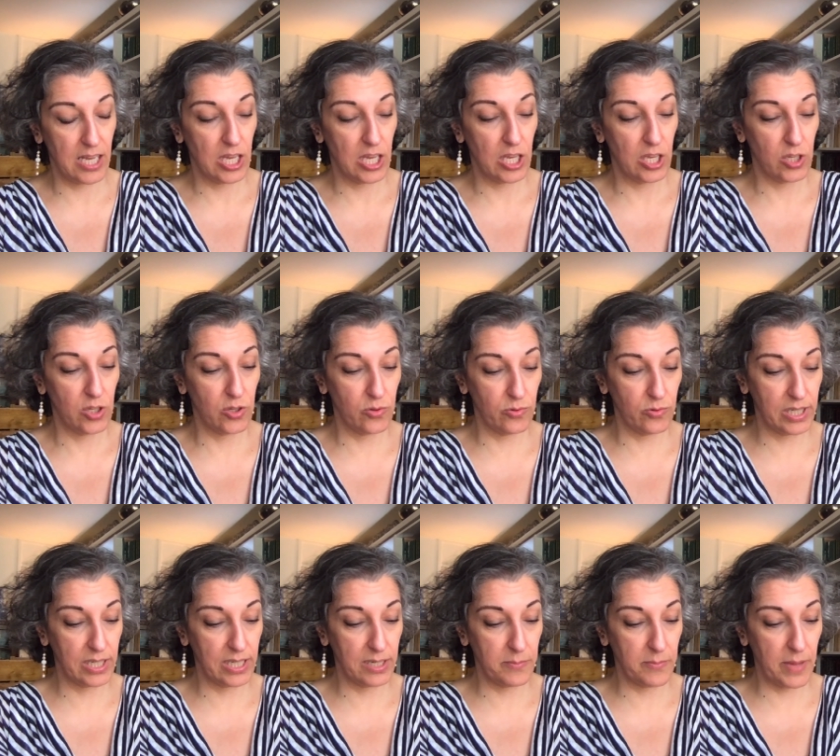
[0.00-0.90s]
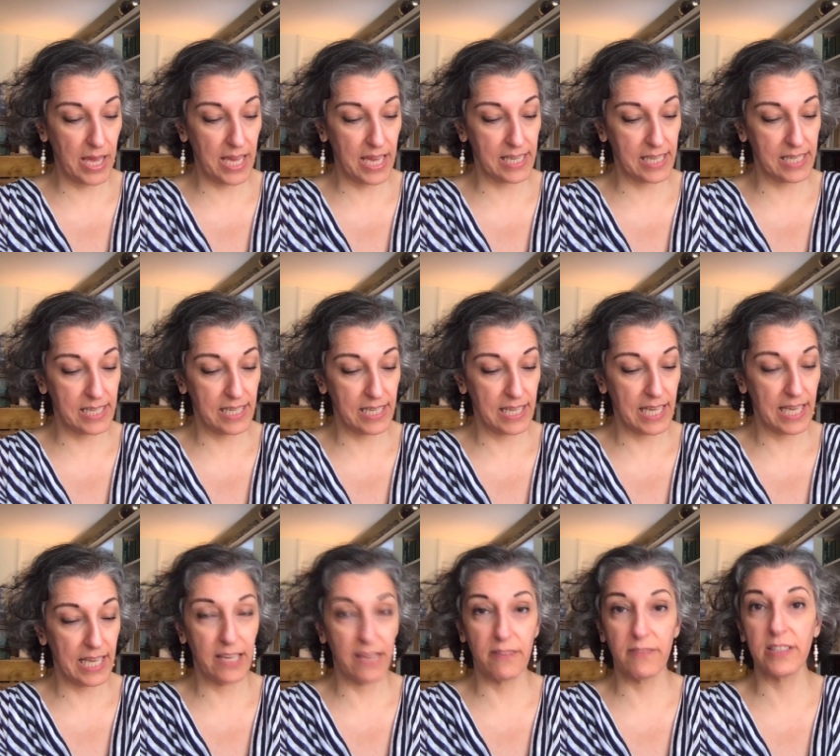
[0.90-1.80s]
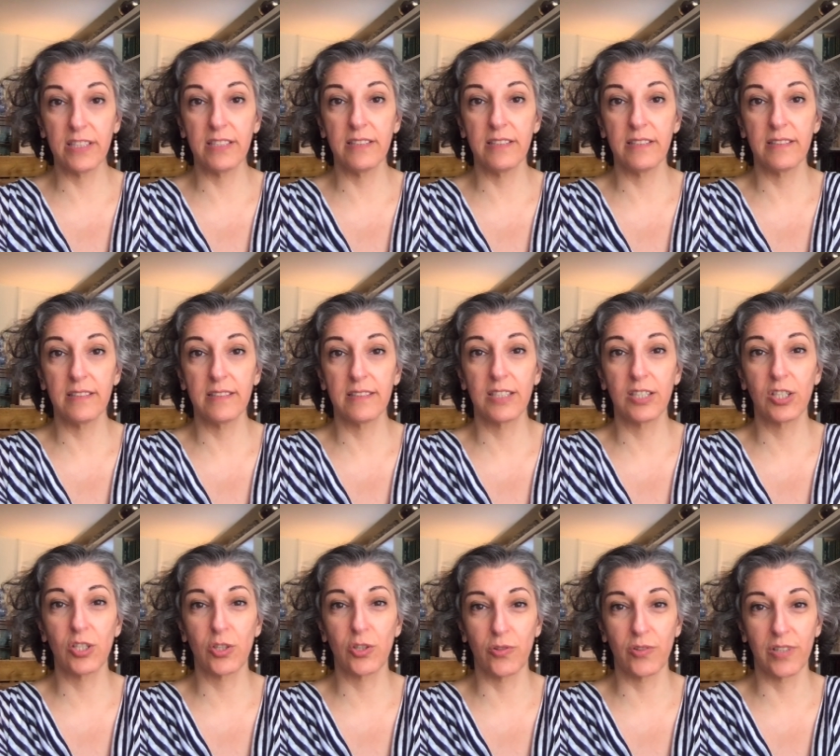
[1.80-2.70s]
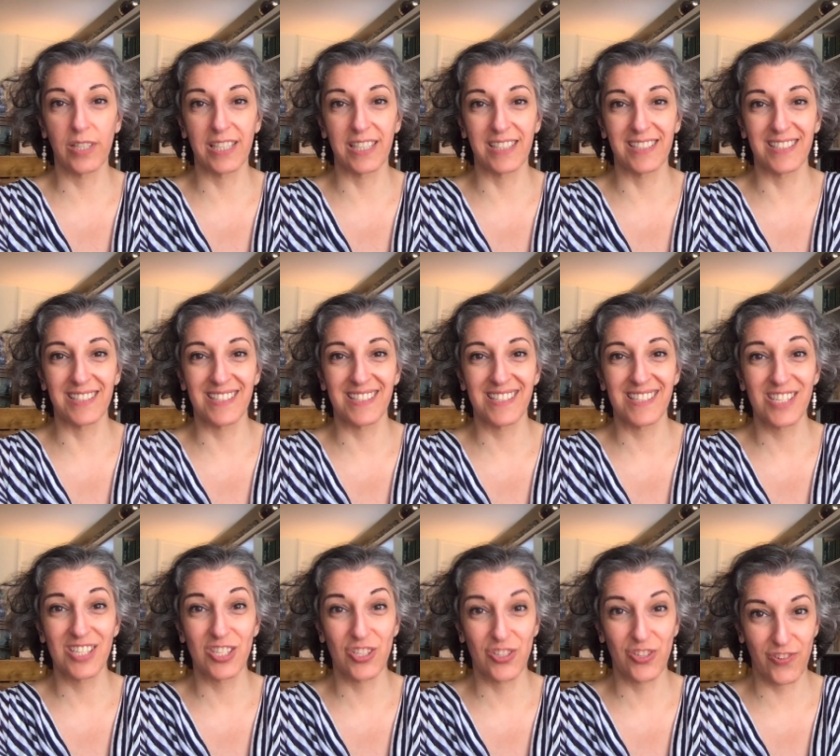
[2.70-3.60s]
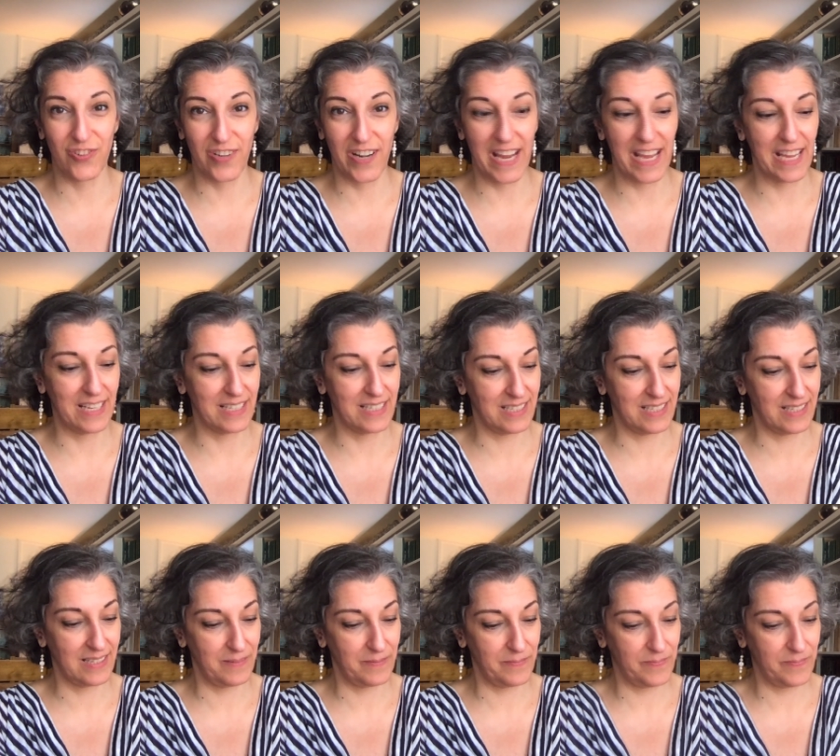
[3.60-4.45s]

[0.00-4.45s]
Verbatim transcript: you can make even the crooked straight."